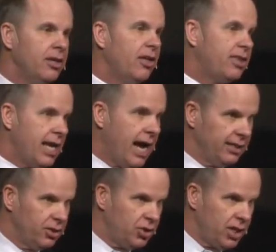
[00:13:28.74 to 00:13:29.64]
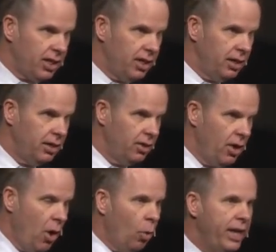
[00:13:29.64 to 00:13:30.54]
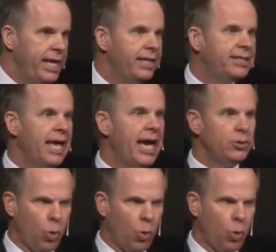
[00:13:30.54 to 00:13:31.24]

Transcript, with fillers: theology when he says,